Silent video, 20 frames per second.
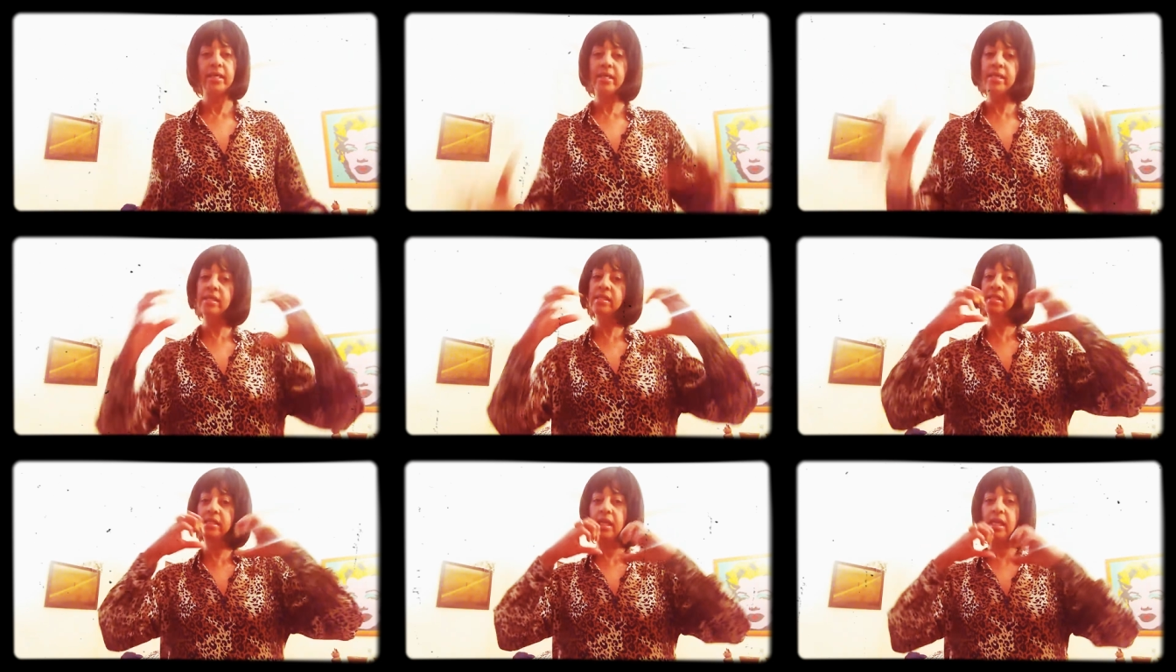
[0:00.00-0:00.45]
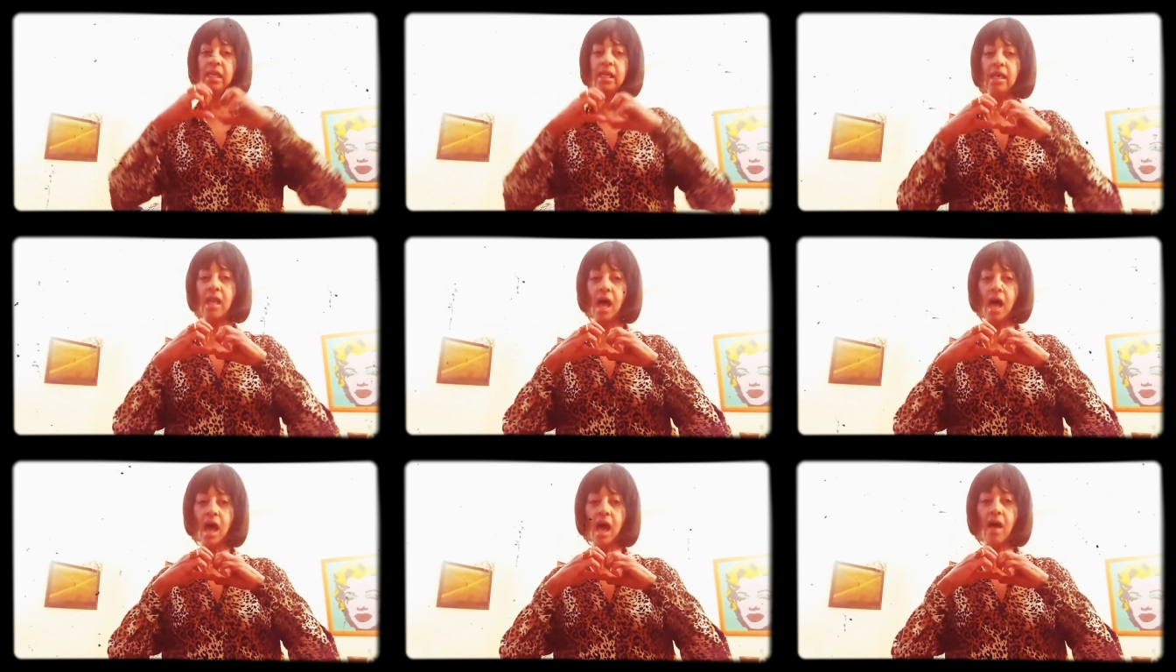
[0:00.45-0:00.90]
Is it
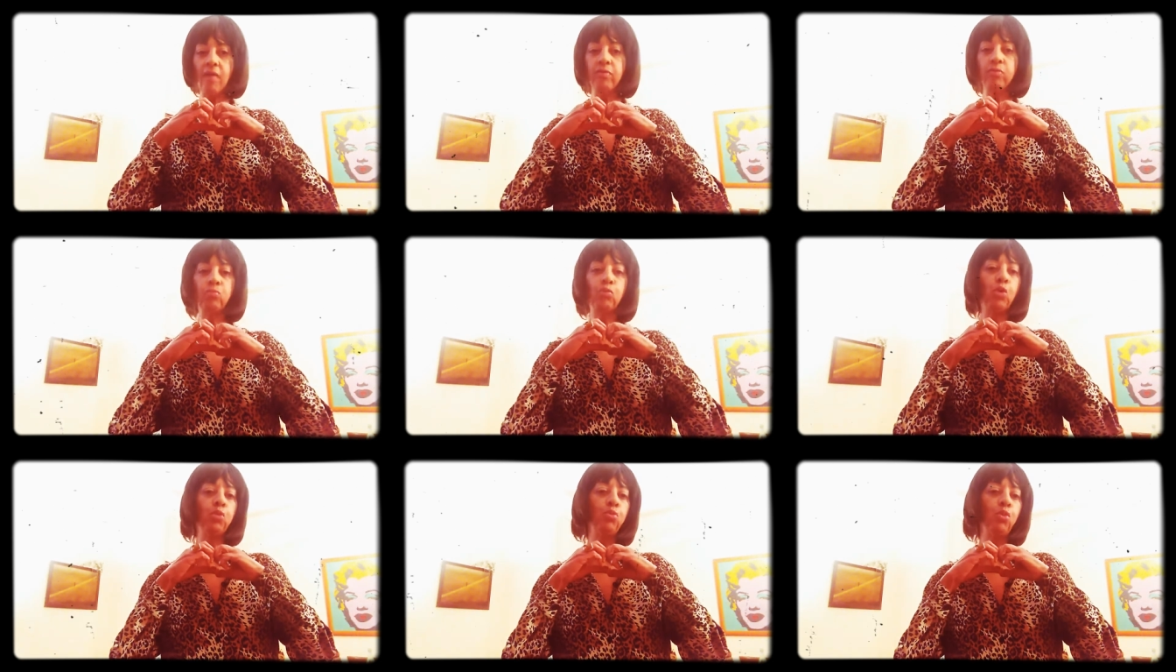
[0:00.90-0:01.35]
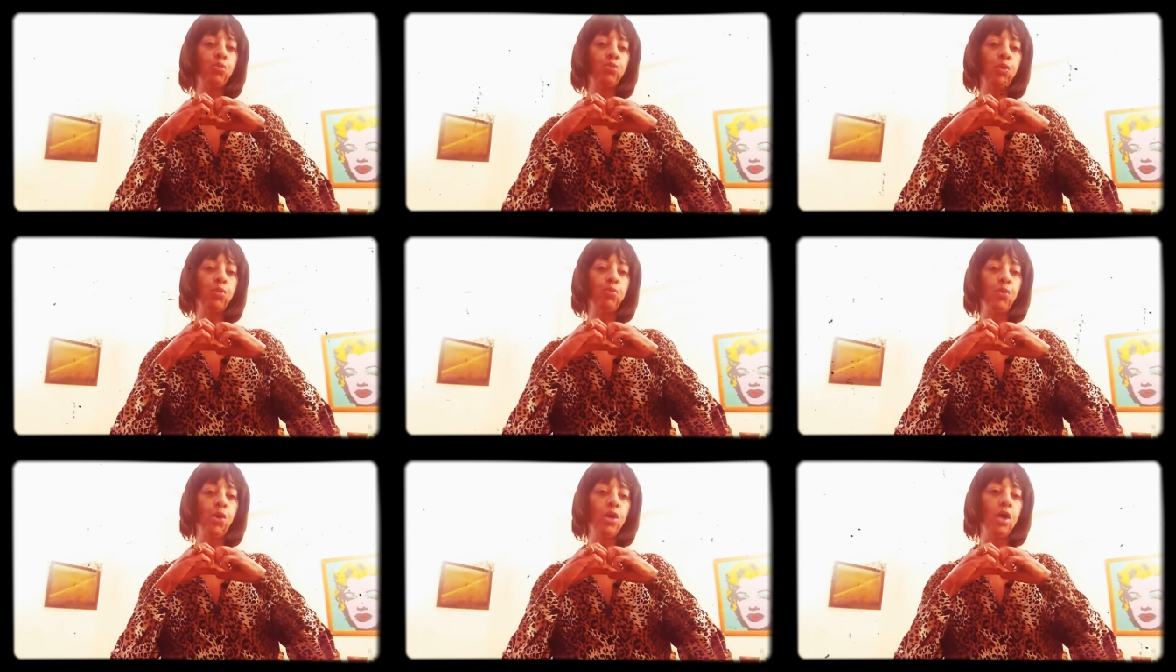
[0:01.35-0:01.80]
love
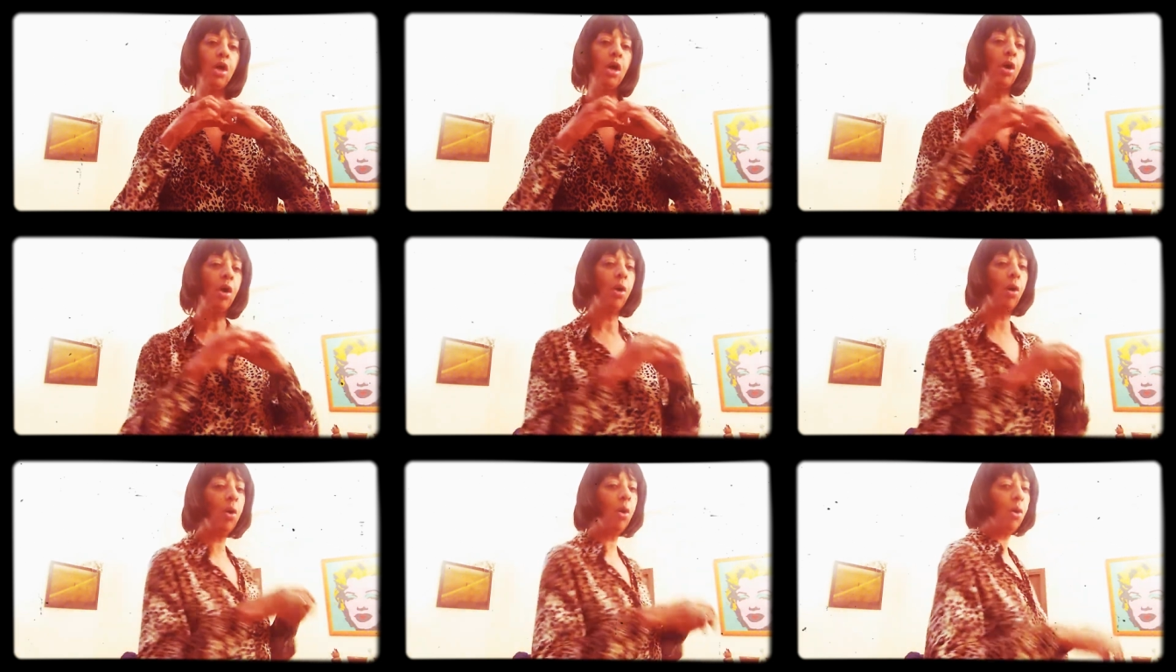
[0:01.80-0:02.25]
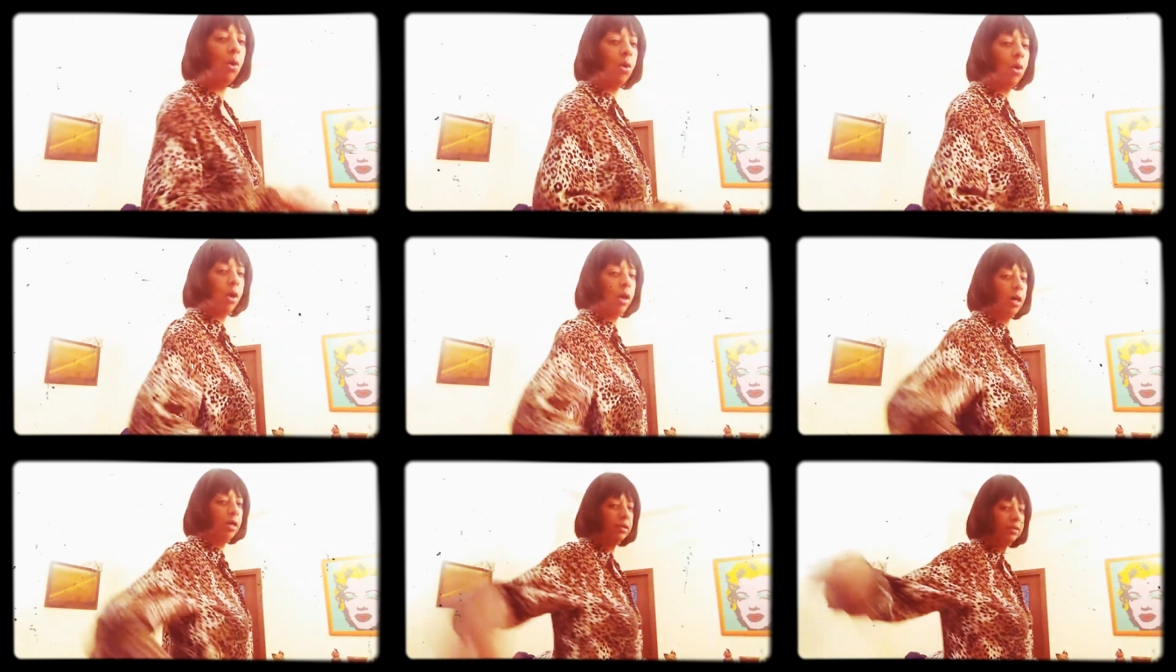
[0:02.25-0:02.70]

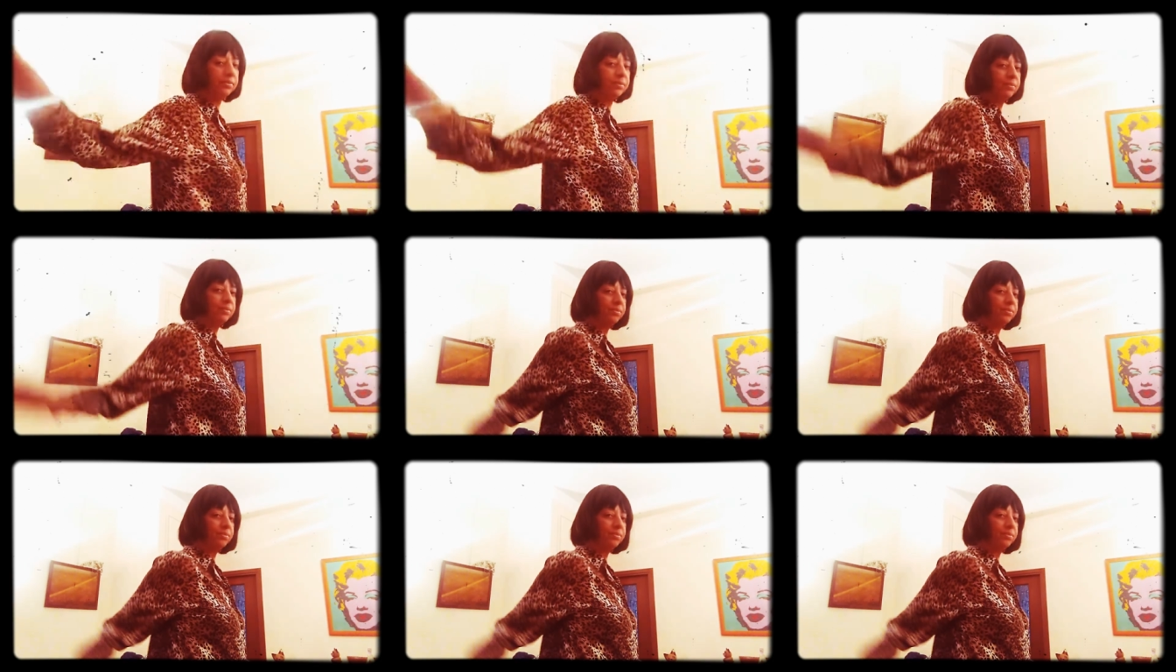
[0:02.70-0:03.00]
or